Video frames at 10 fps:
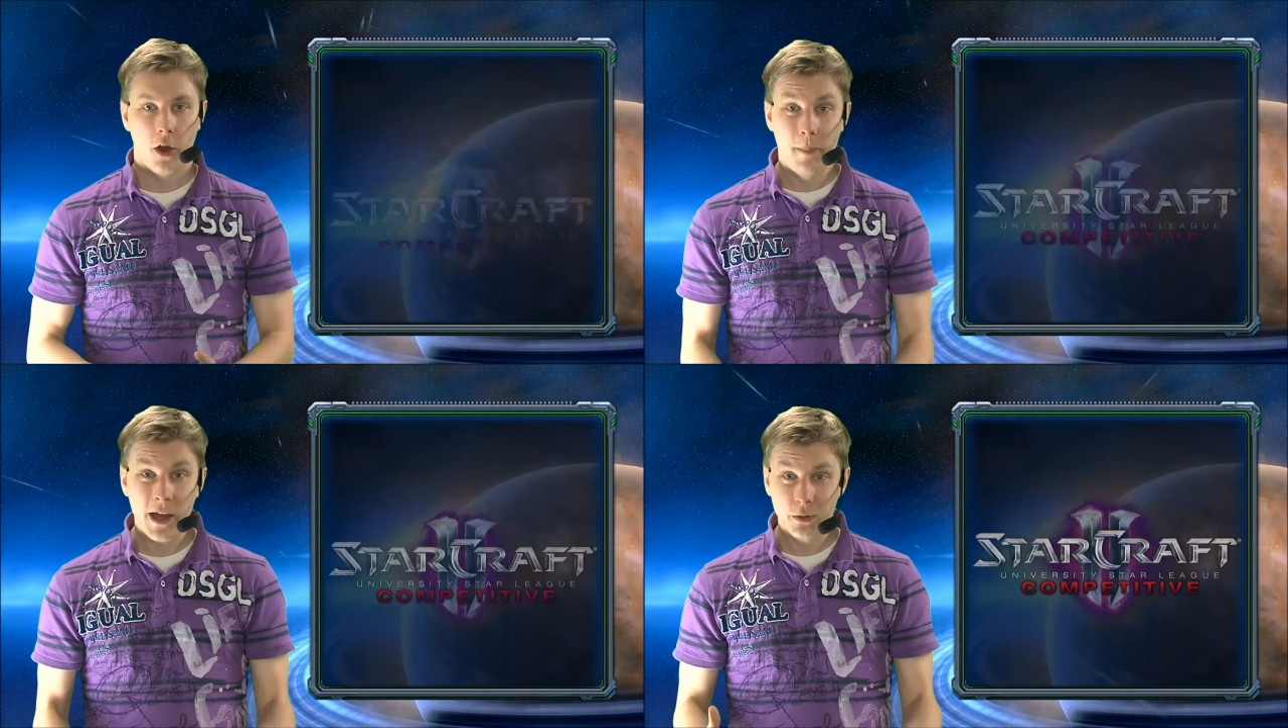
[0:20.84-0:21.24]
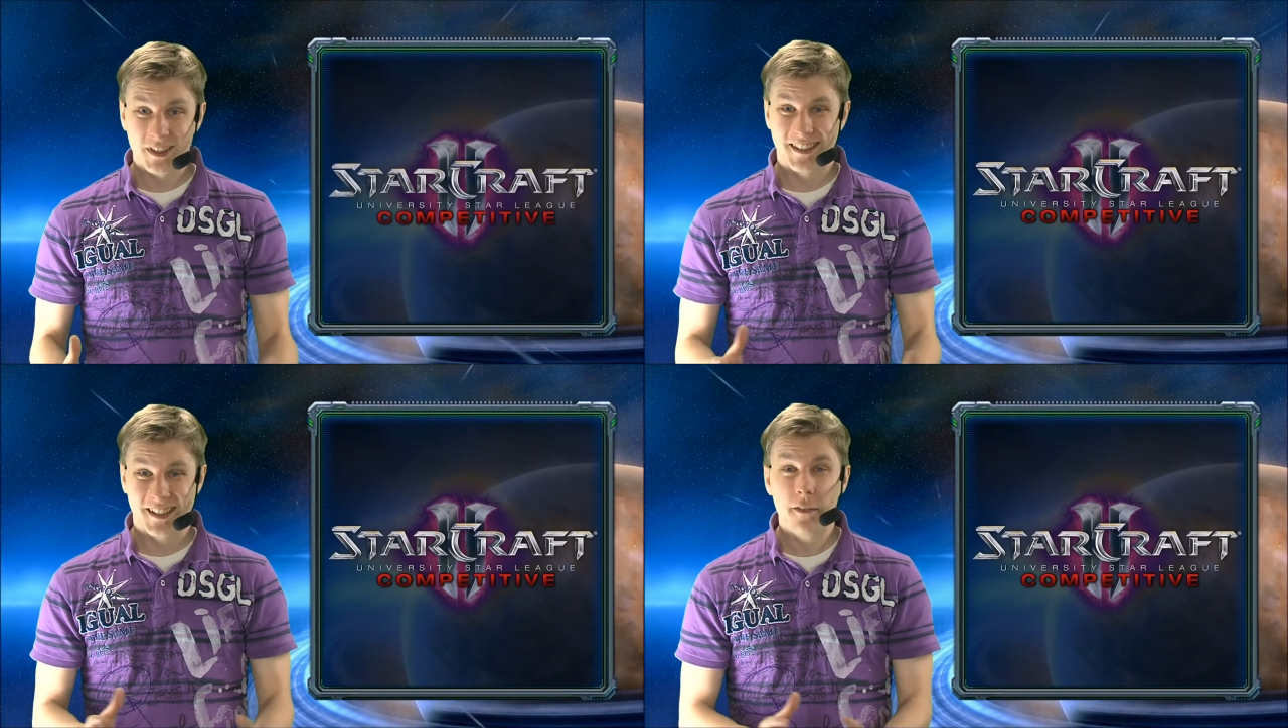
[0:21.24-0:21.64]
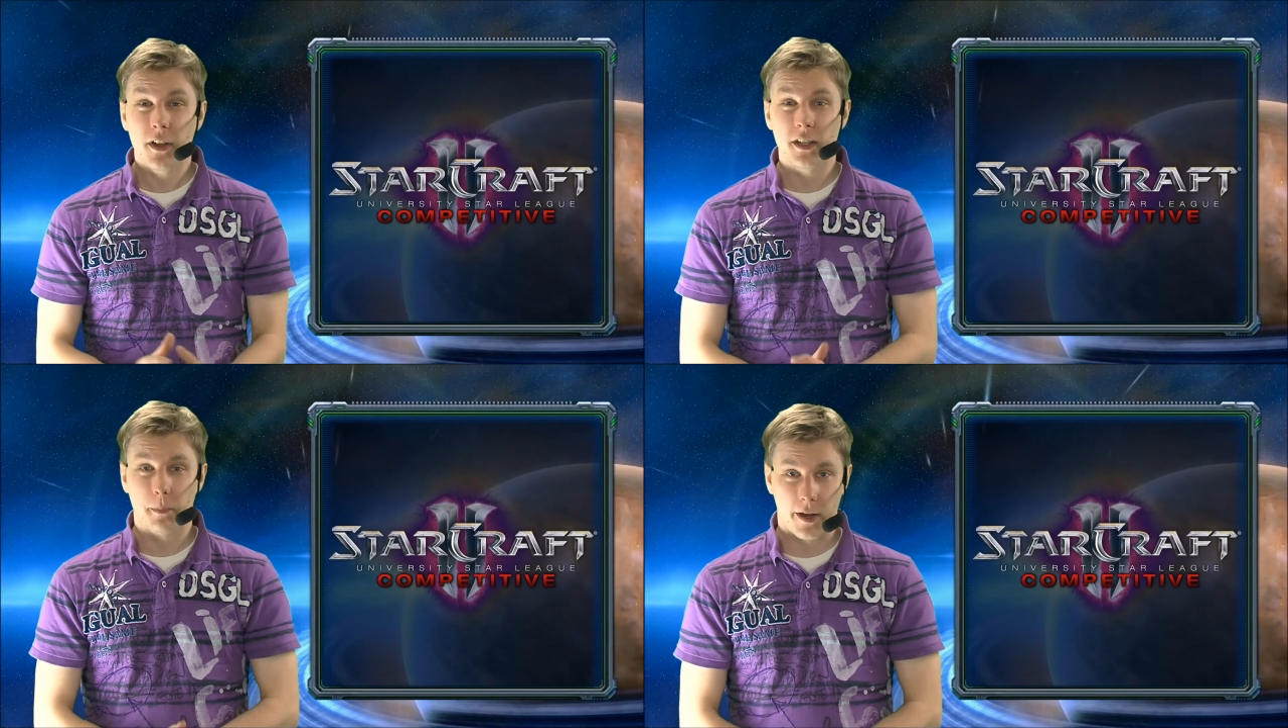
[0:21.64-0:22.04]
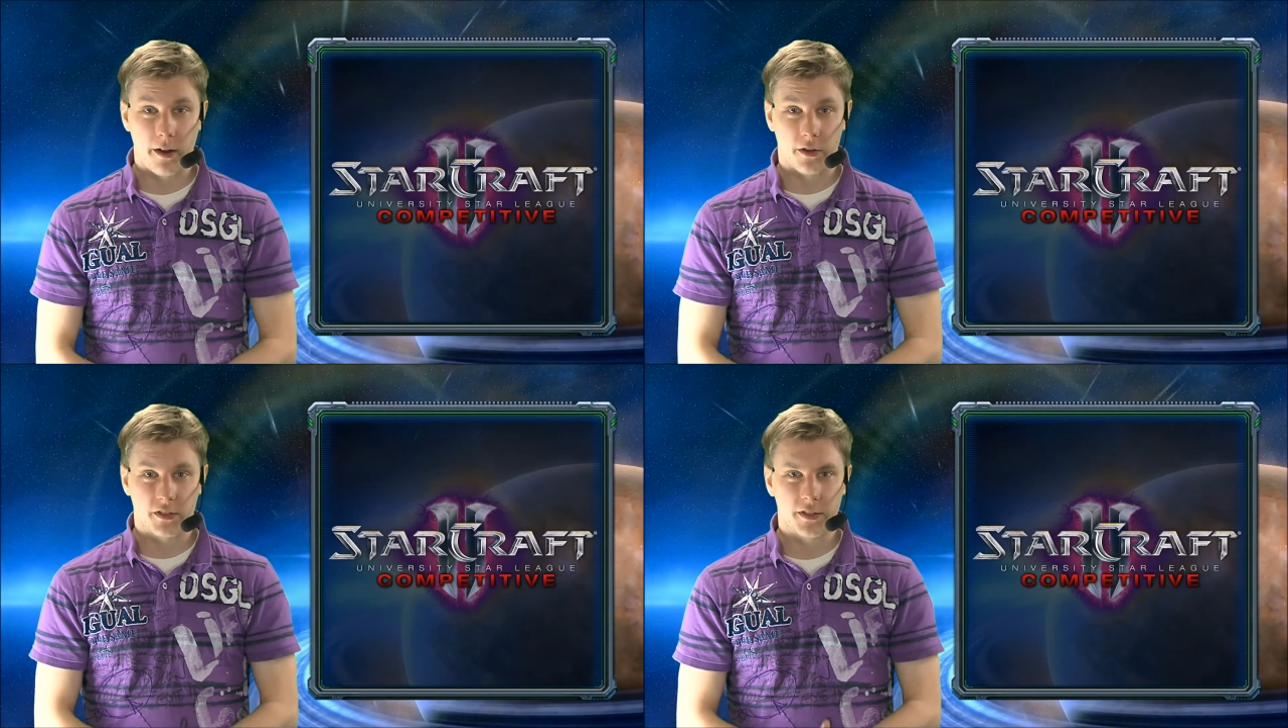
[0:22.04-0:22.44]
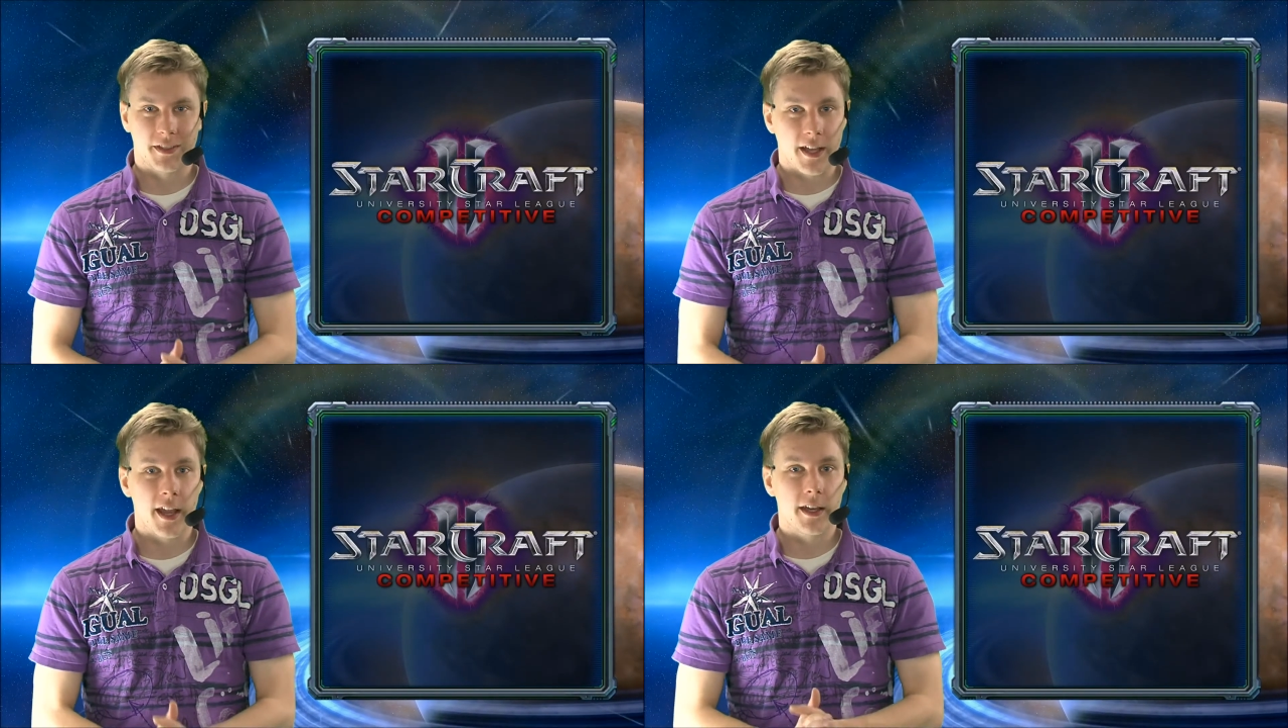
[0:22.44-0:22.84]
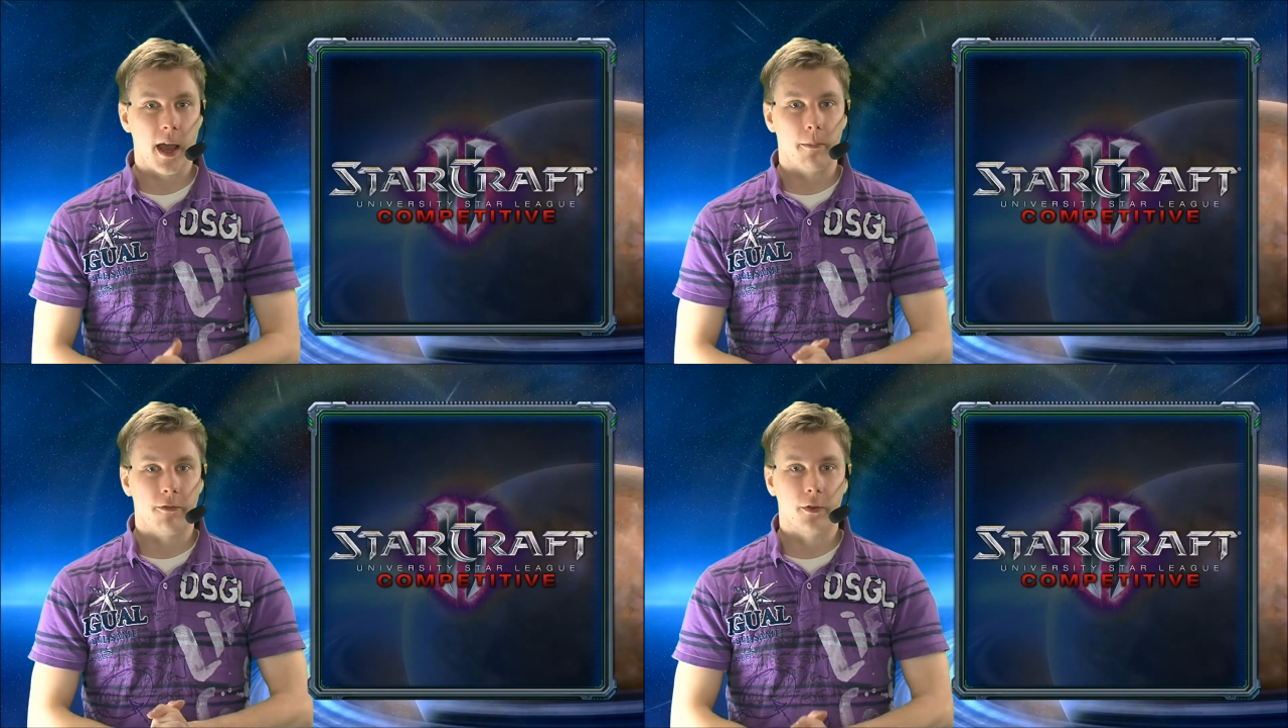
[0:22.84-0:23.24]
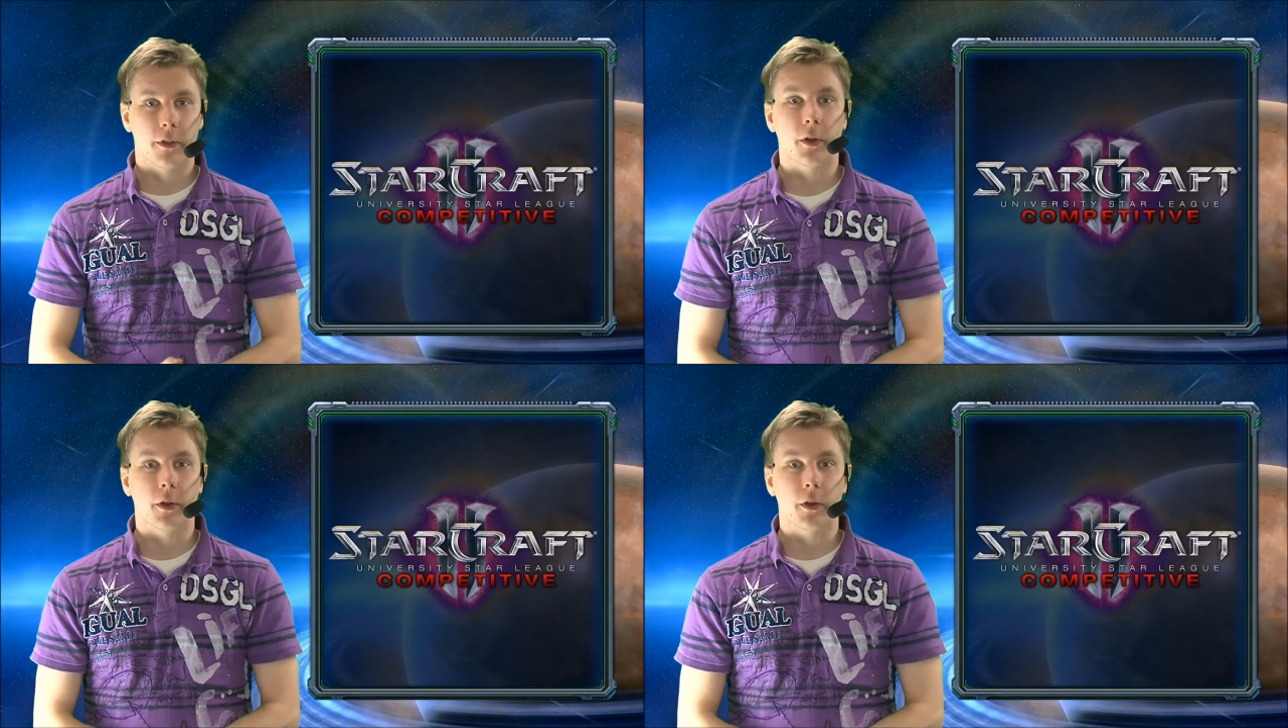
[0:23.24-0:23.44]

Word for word: About 70 players signed up for the